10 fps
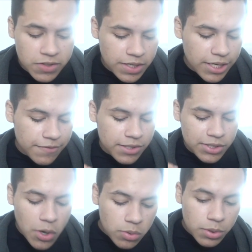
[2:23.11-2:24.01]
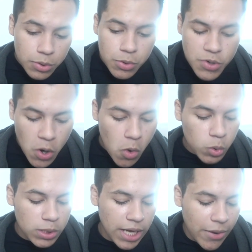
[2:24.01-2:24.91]
They give so little
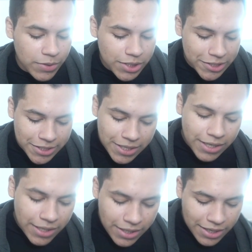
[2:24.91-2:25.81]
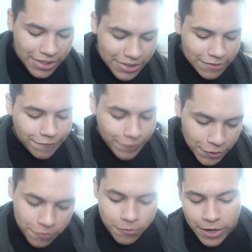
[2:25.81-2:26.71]
gold now, it just, it doesn't
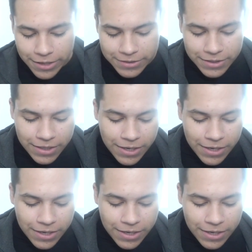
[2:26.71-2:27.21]
feel right.